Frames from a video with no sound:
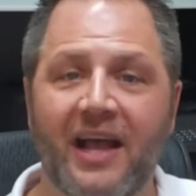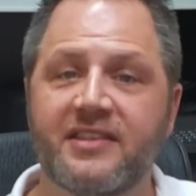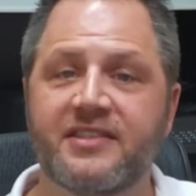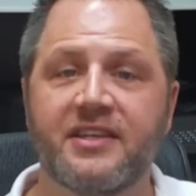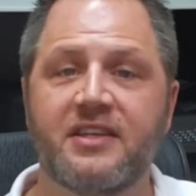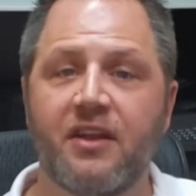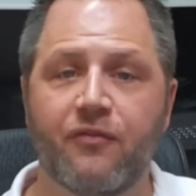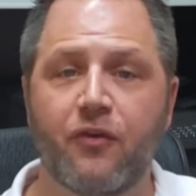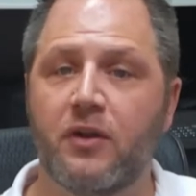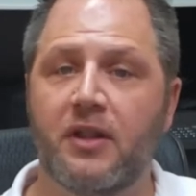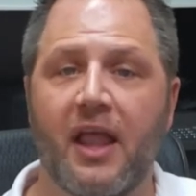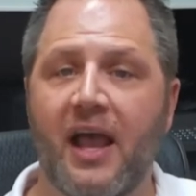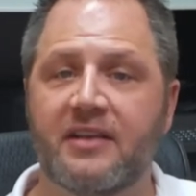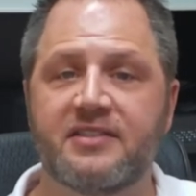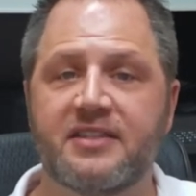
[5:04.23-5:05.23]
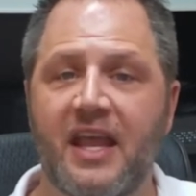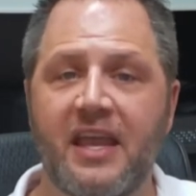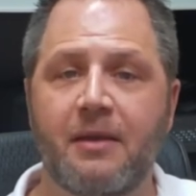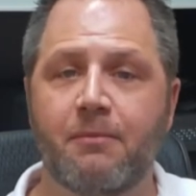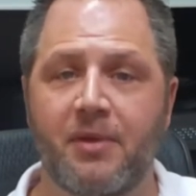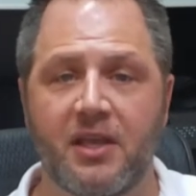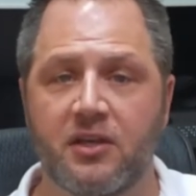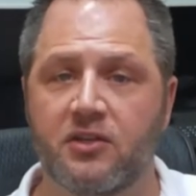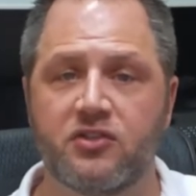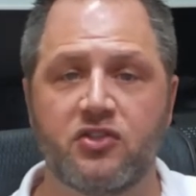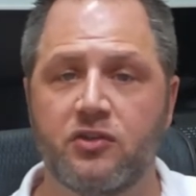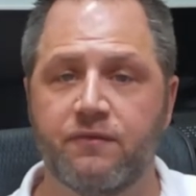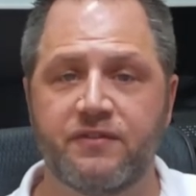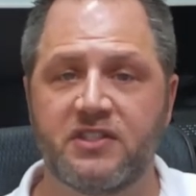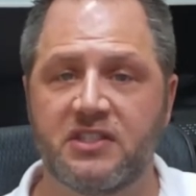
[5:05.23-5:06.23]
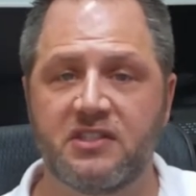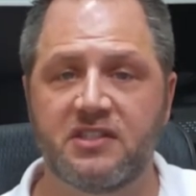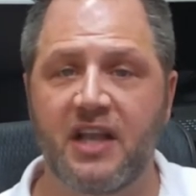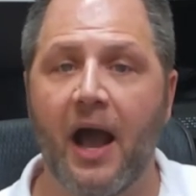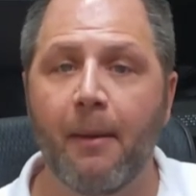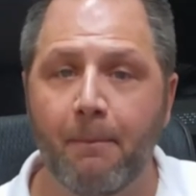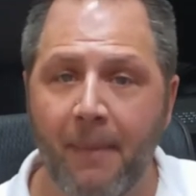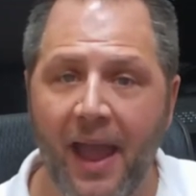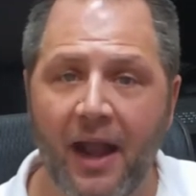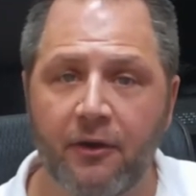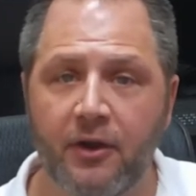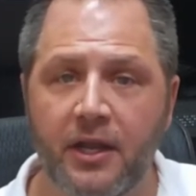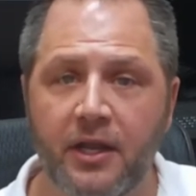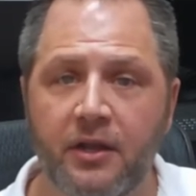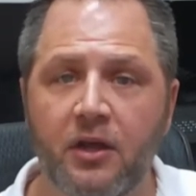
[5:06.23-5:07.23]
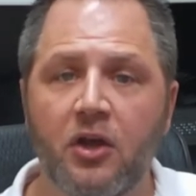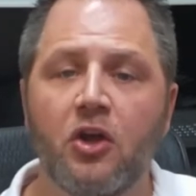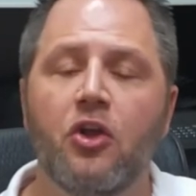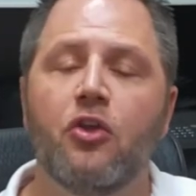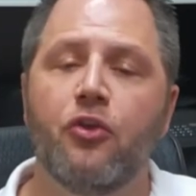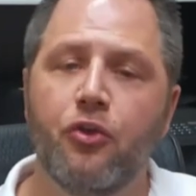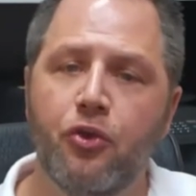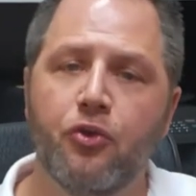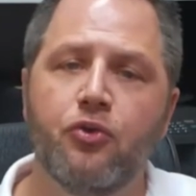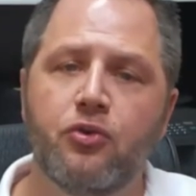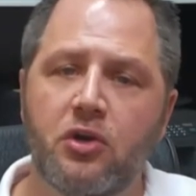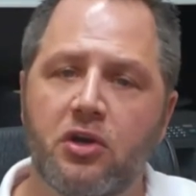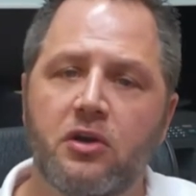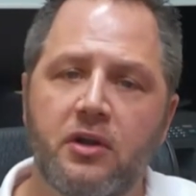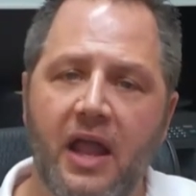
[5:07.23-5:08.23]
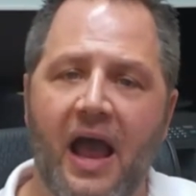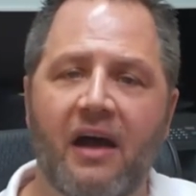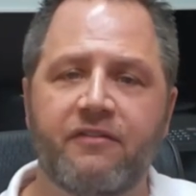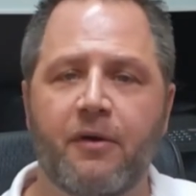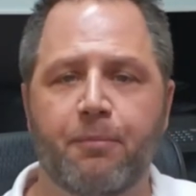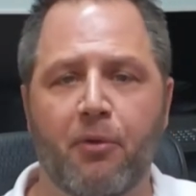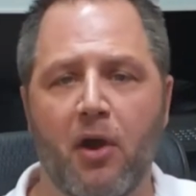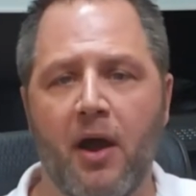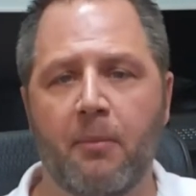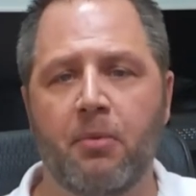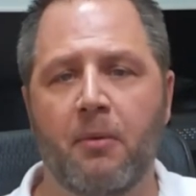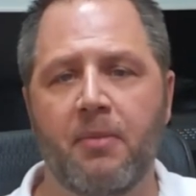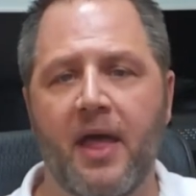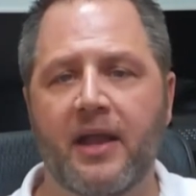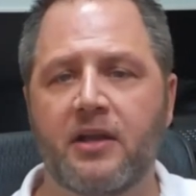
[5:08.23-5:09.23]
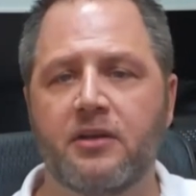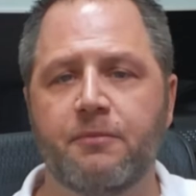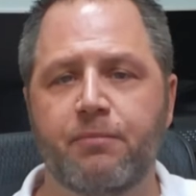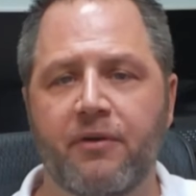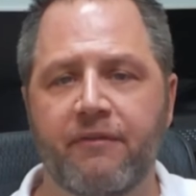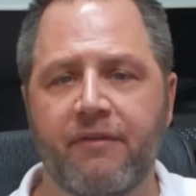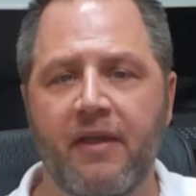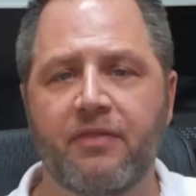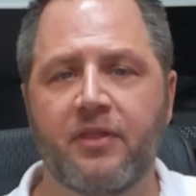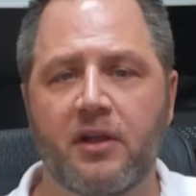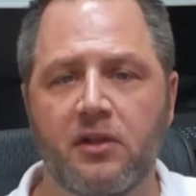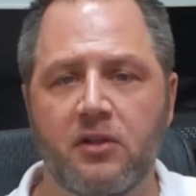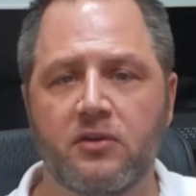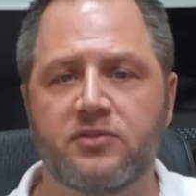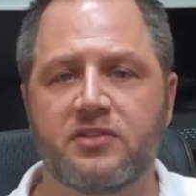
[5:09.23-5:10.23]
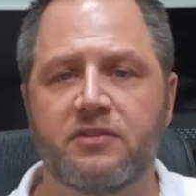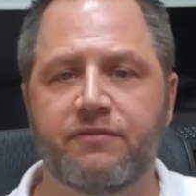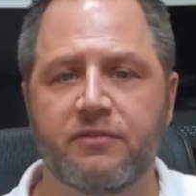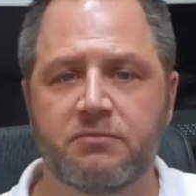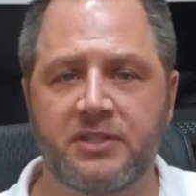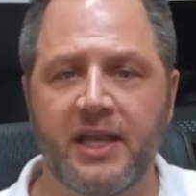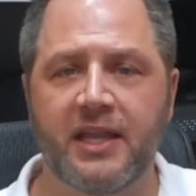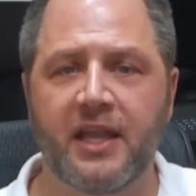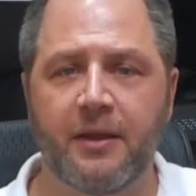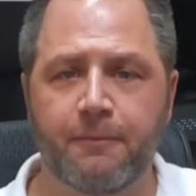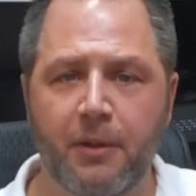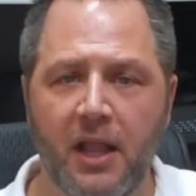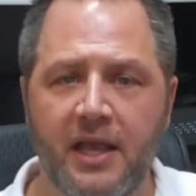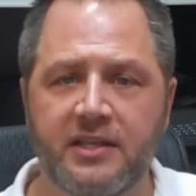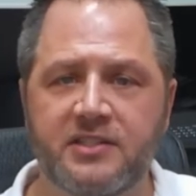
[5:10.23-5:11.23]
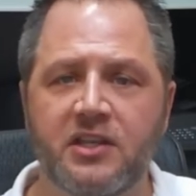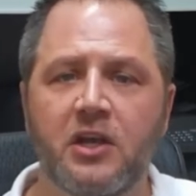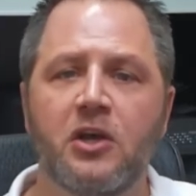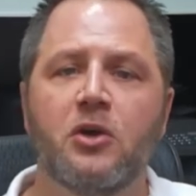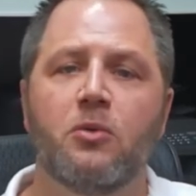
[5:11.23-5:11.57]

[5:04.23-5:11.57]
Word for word: has a different last name because you've since got married, you could have a problem that could prevent the closing from taking place.